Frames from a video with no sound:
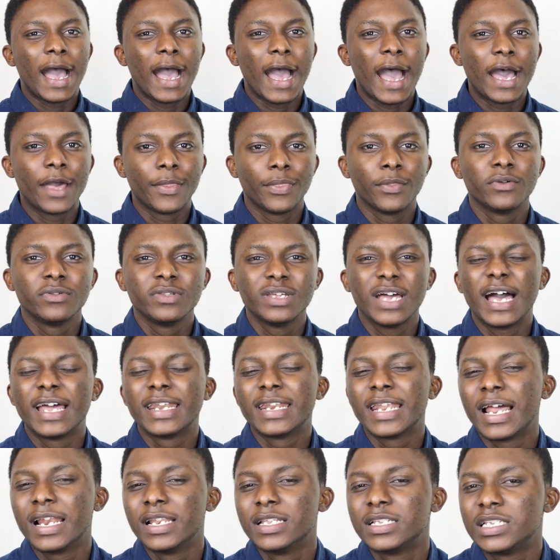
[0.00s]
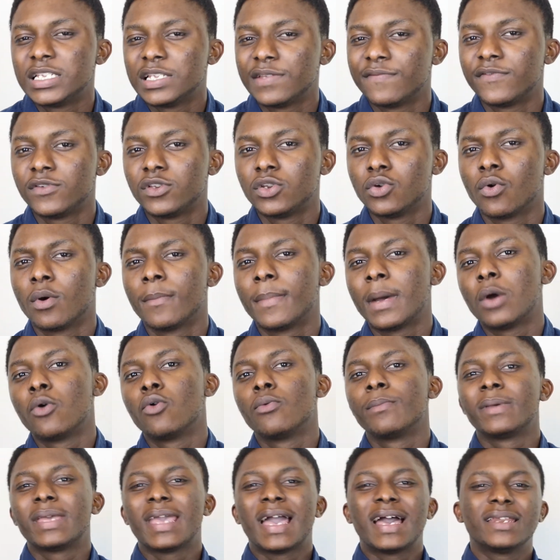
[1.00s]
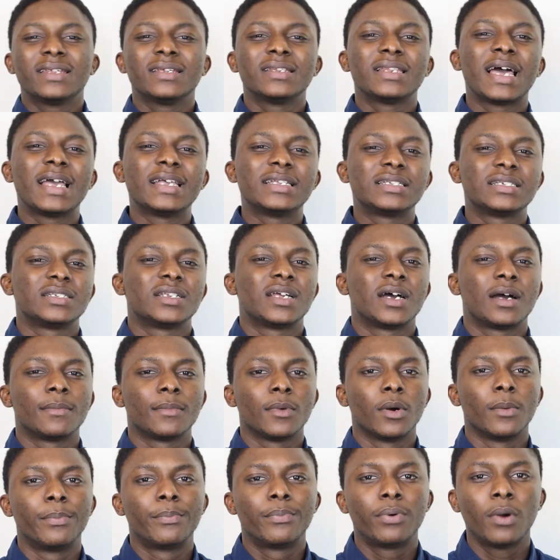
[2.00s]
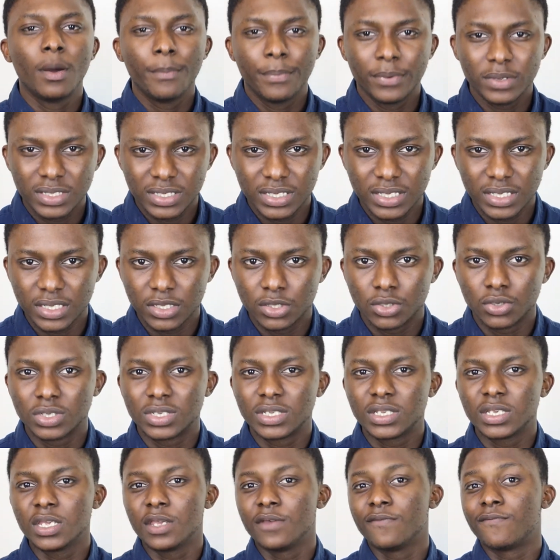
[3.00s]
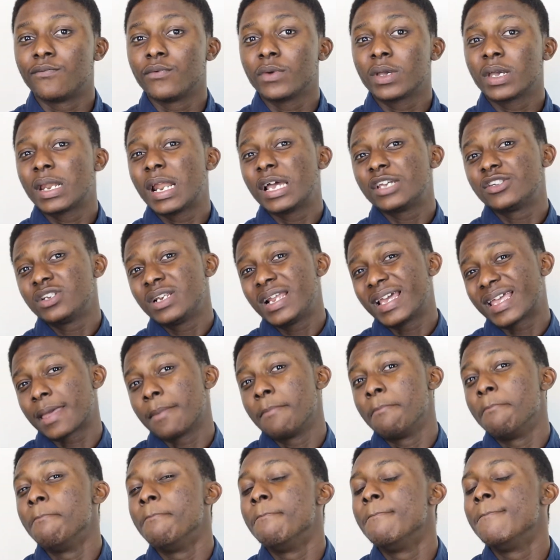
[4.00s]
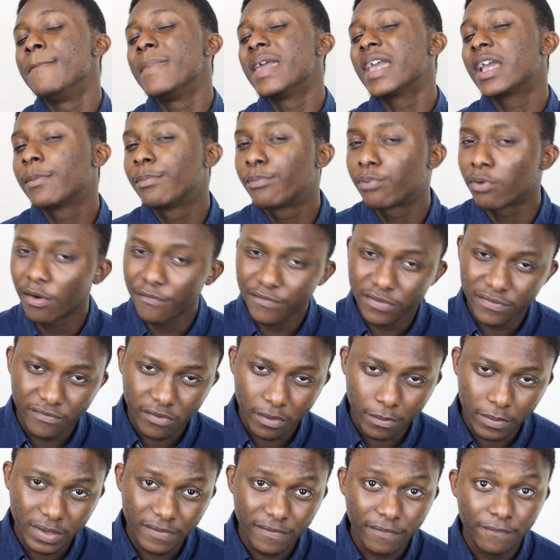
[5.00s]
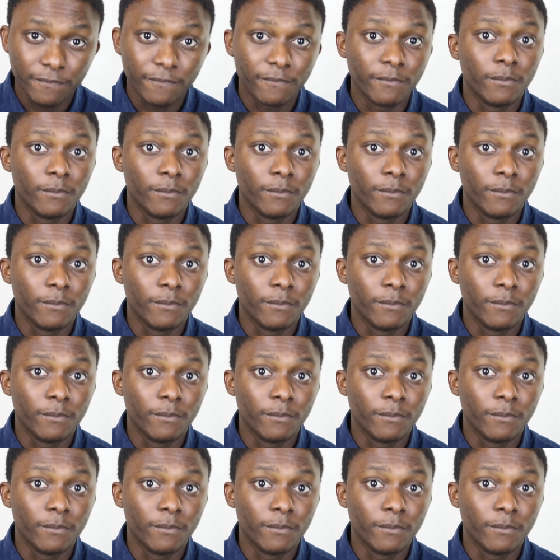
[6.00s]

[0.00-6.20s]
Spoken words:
another analysis video whereby we'll be analyzing a property to see if we can actually like make profit from it